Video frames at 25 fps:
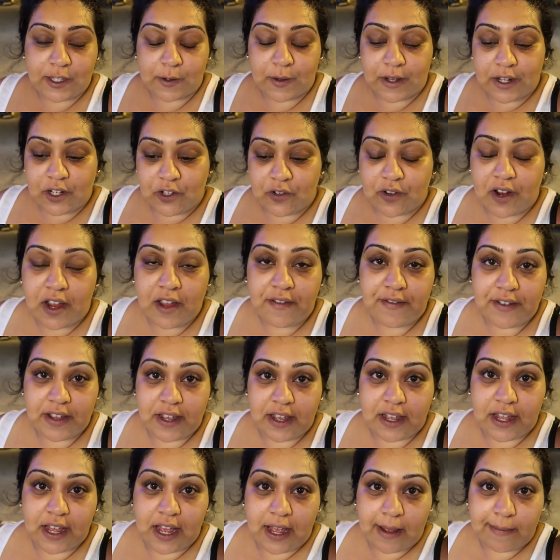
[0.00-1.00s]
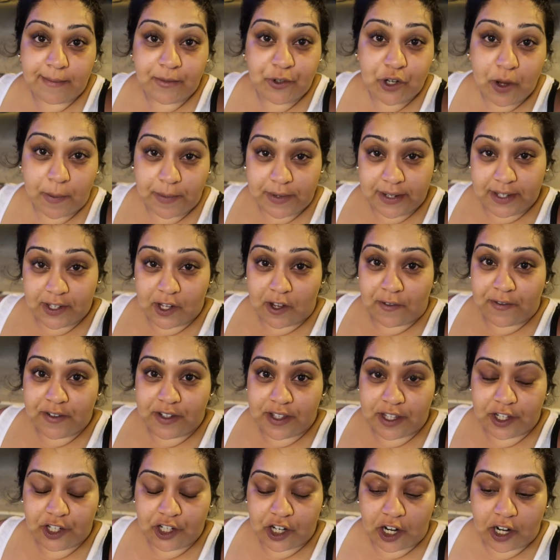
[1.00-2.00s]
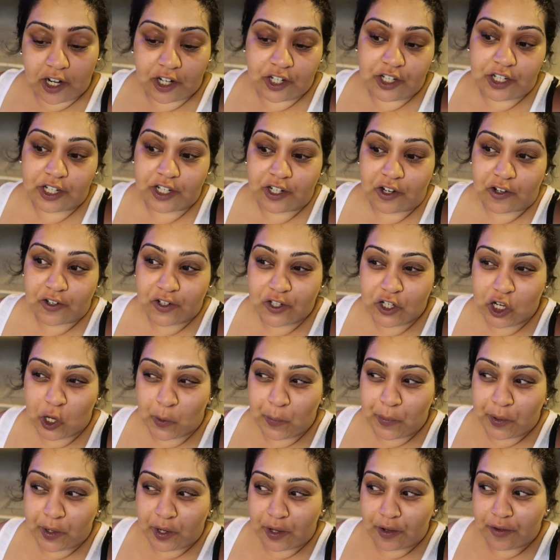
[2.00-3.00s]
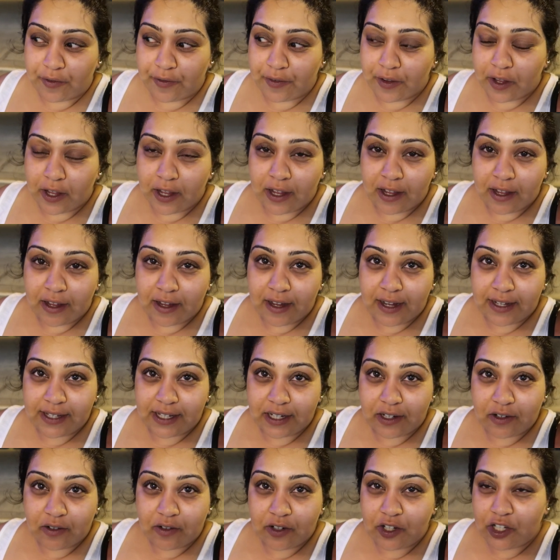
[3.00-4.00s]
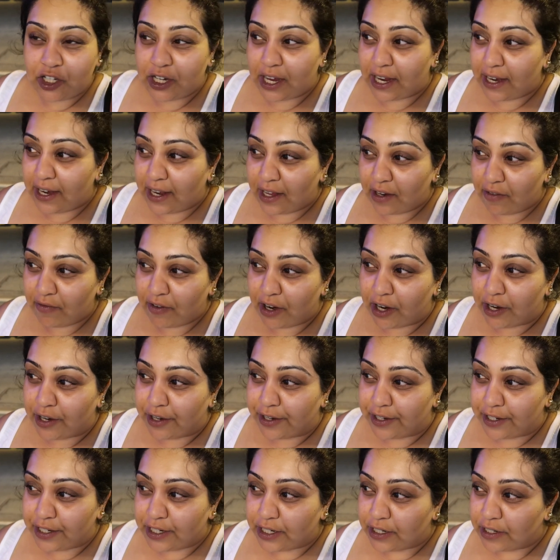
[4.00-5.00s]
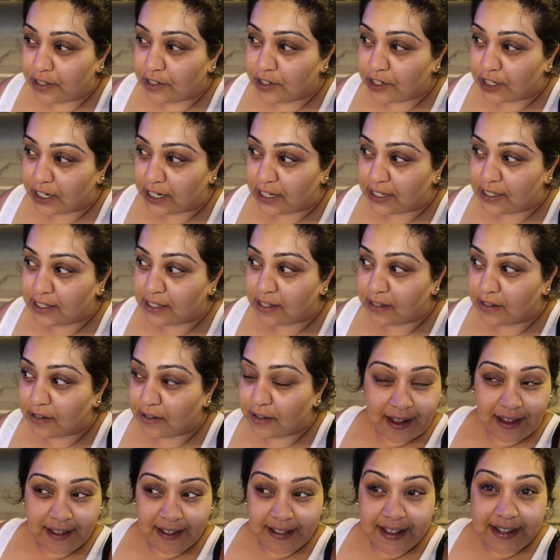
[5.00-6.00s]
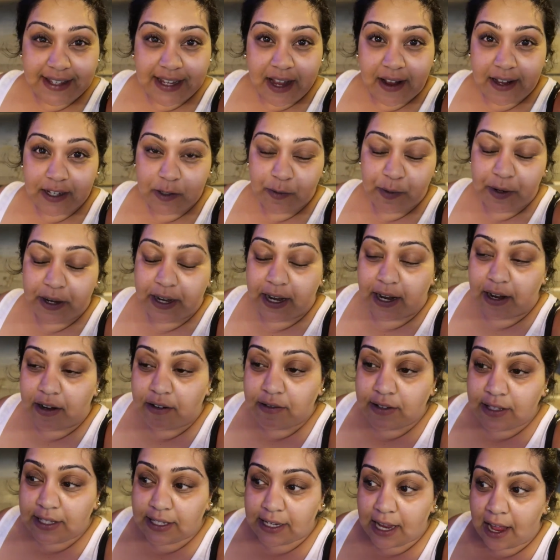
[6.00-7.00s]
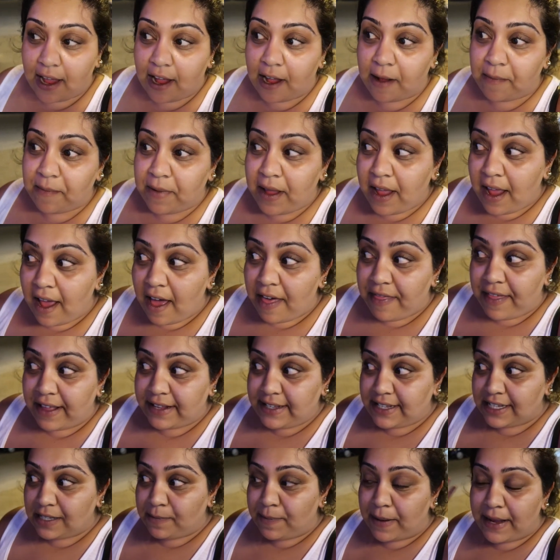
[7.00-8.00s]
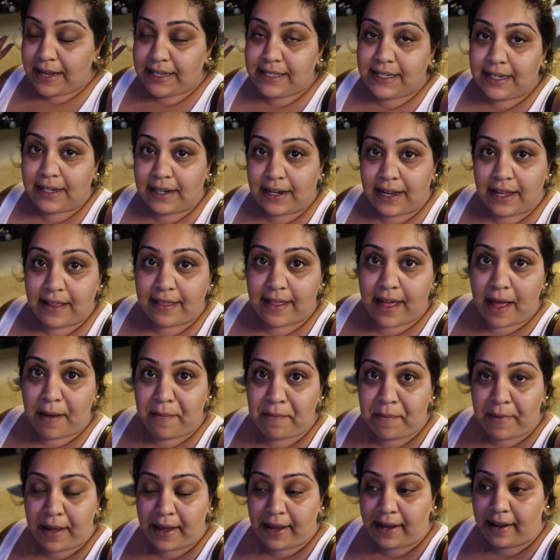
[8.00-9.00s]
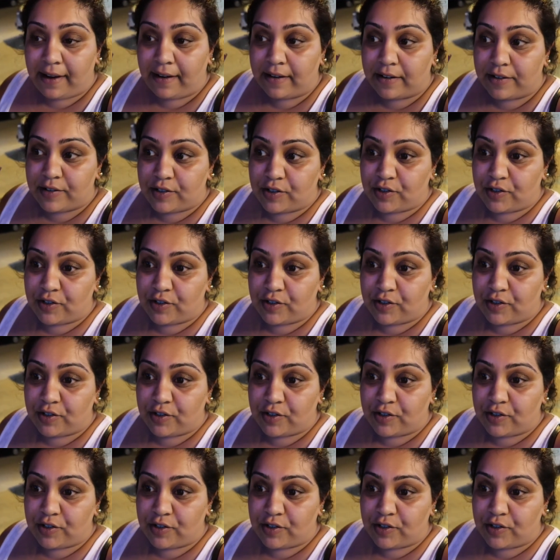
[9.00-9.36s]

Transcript: our driver um, dropped us off to the junction on top of, is it called Cenang Road, Jess? Yep. I think that's how it's pronounced. Um, this is basically their main